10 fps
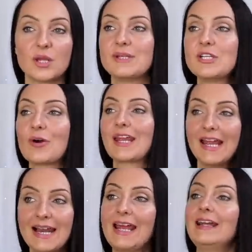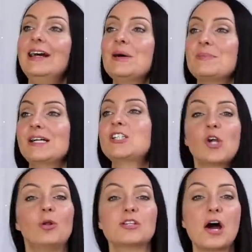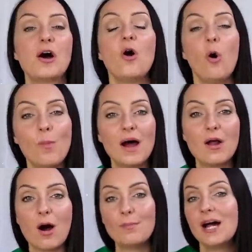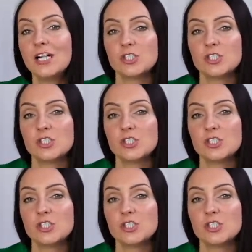so it's not killing my shoulder or my arm